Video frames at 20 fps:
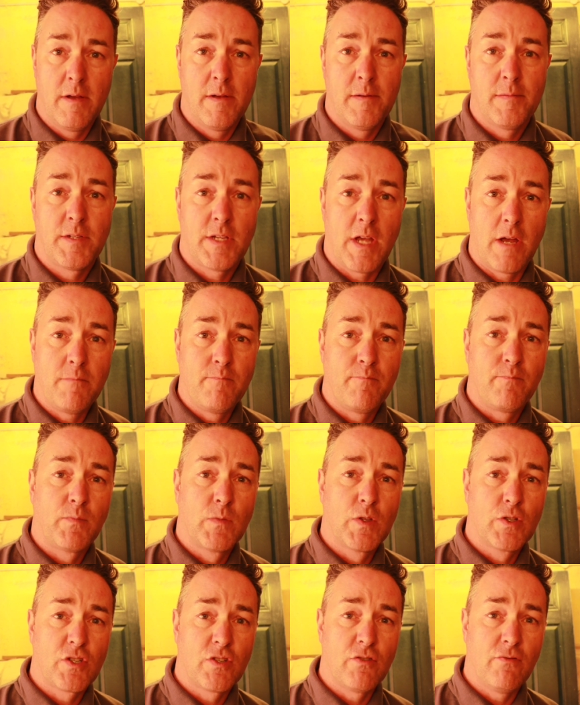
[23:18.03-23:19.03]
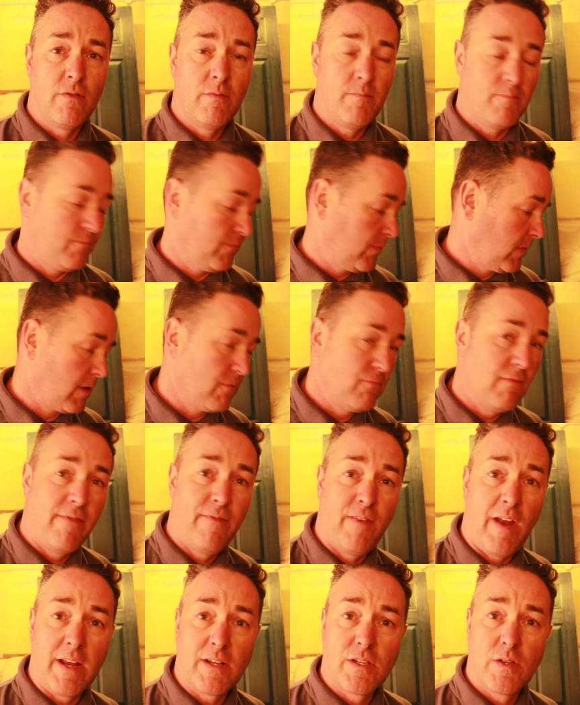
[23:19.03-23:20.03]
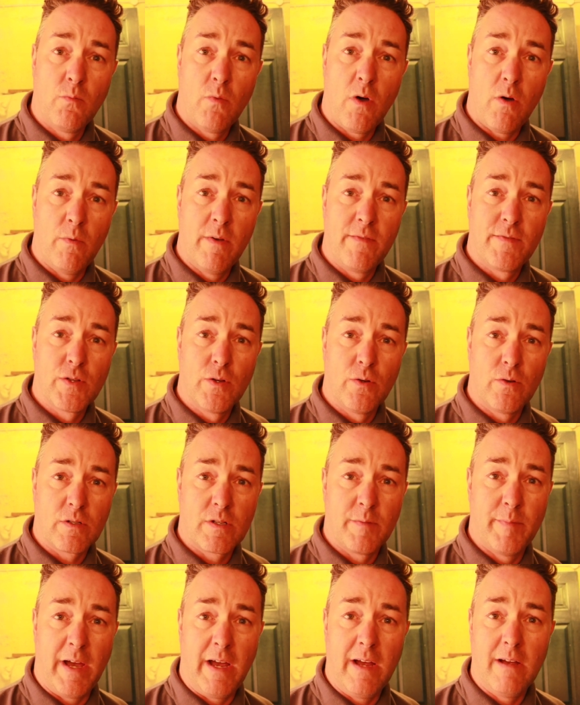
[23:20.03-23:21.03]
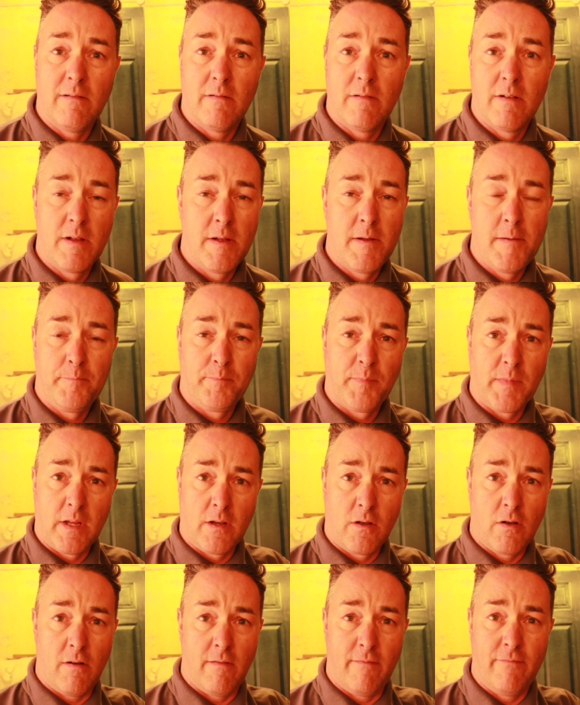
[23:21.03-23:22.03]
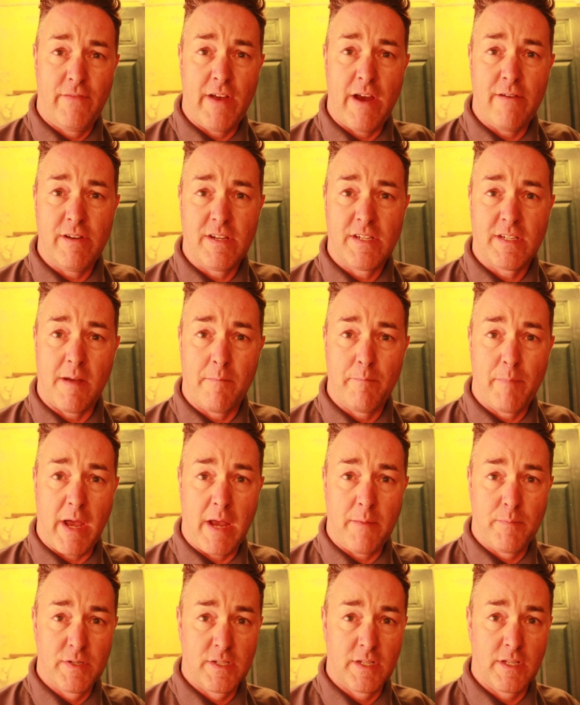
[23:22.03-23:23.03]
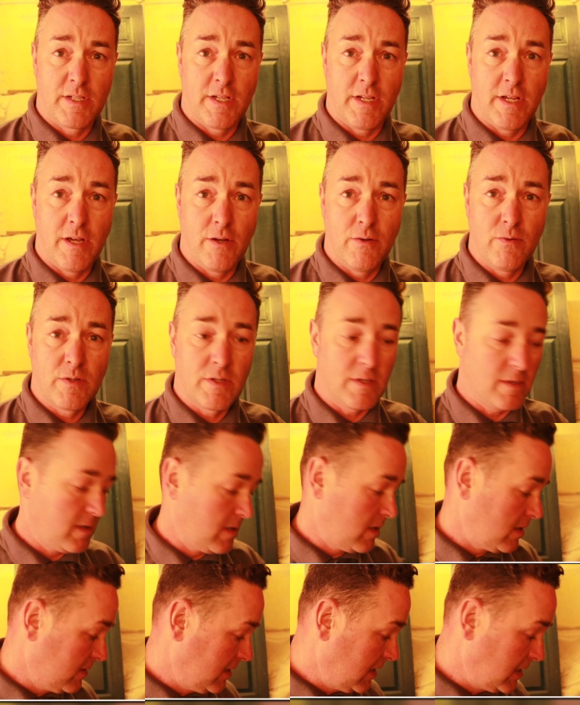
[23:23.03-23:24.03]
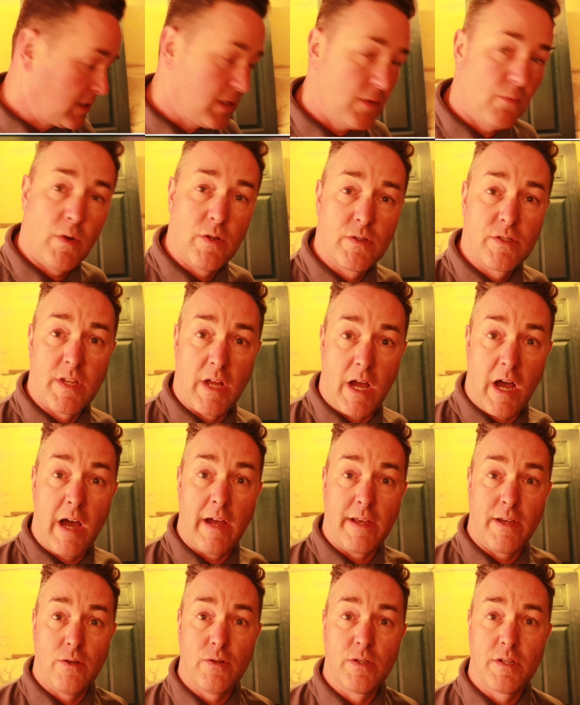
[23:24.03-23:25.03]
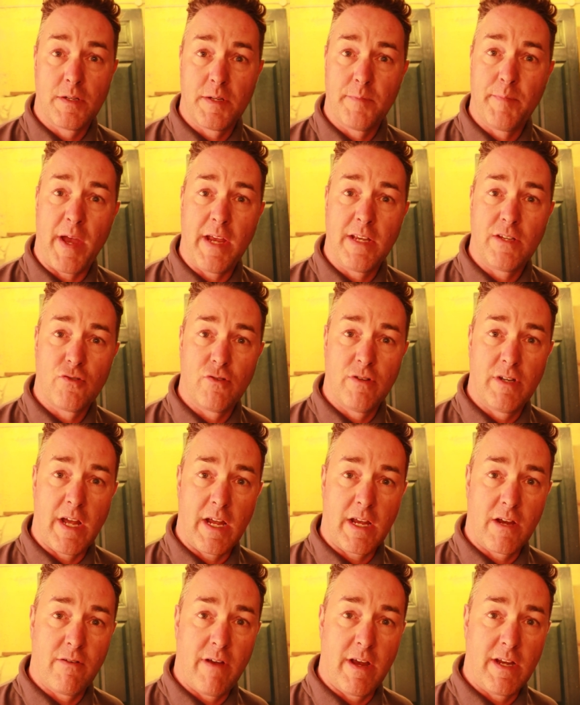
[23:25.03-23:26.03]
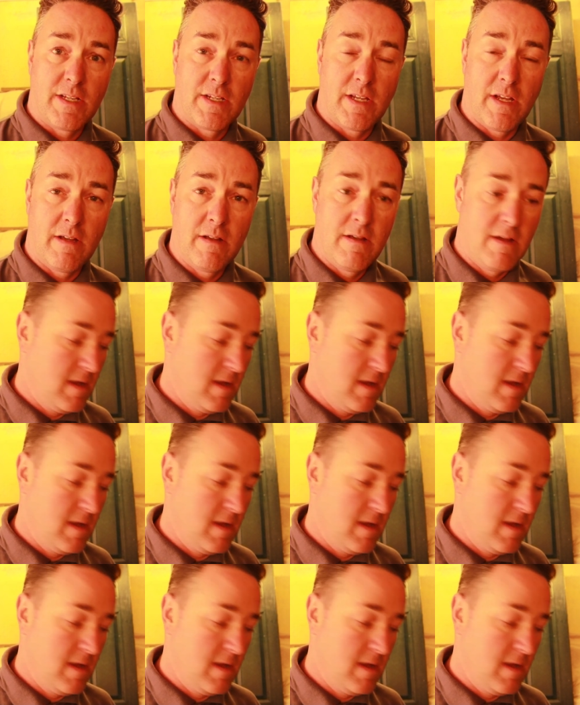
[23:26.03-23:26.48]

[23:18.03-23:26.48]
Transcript: So just to re reflect on what we've talked about, got various sandpapers that you use. These are the ones that I use as a painter and decorator.